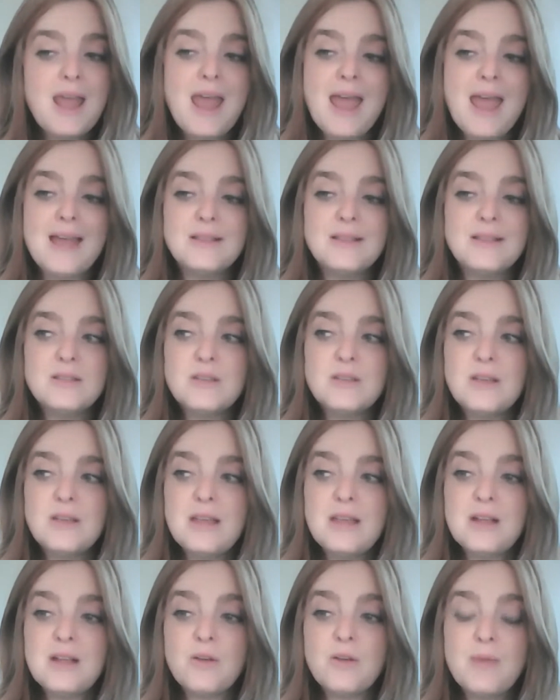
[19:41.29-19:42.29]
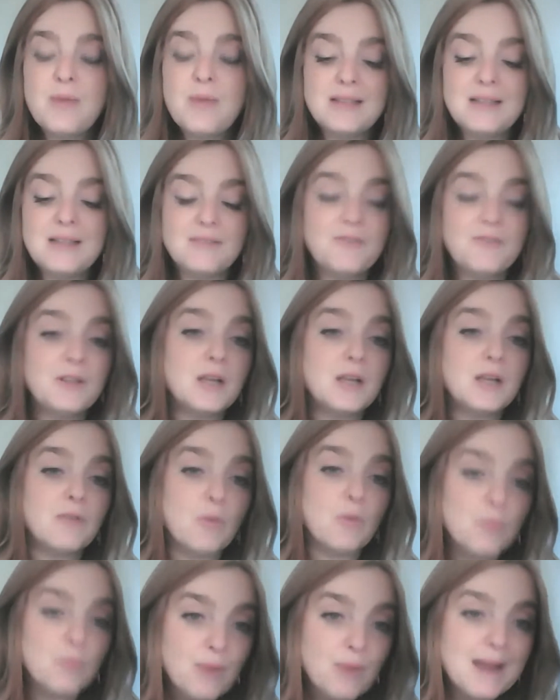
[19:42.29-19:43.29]
and it creates a feeling of
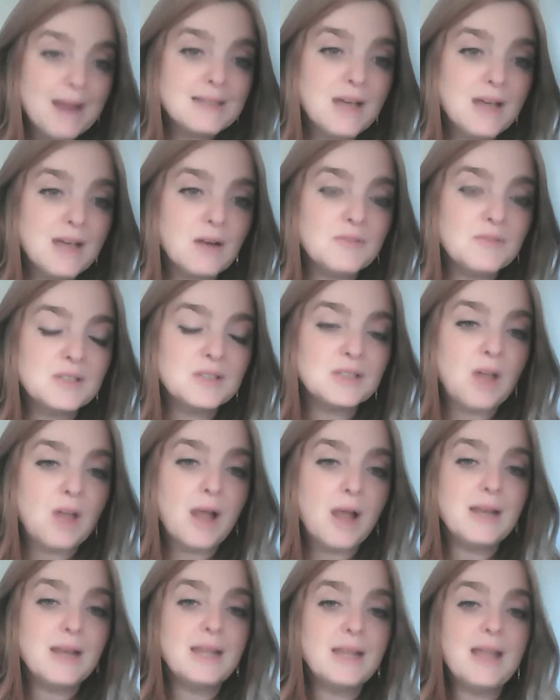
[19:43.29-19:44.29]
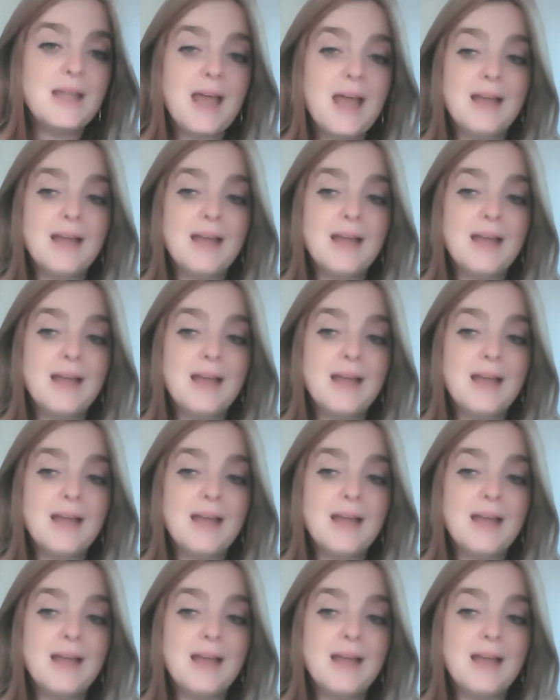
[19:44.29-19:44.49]
a breakdown of society.